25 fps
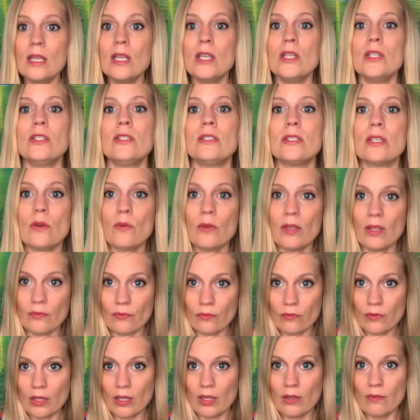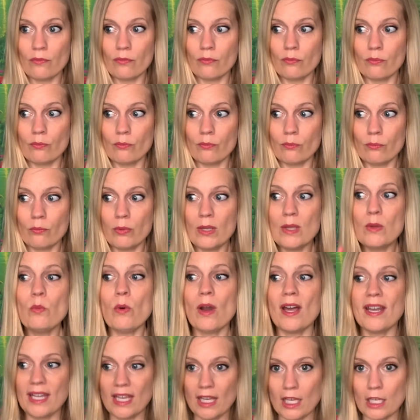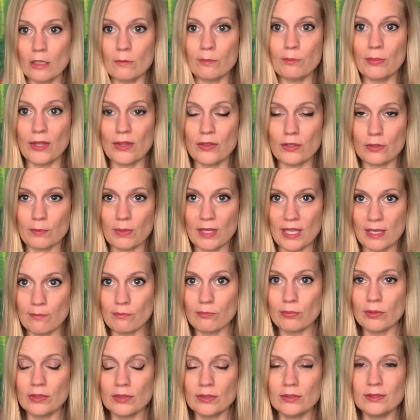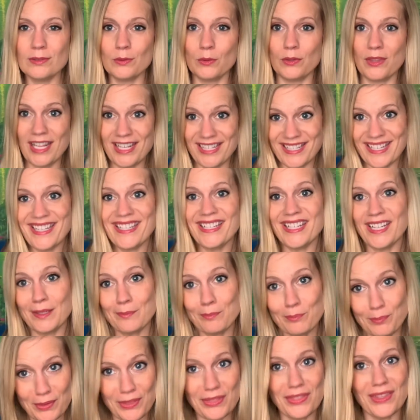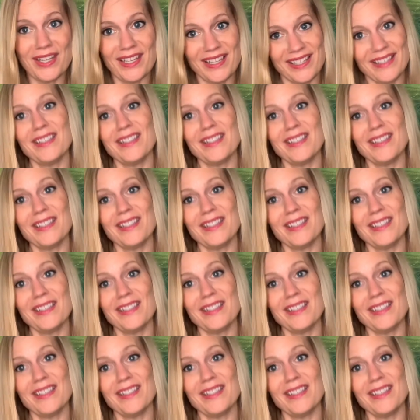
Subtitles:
So if we want to help other people, they need empathy.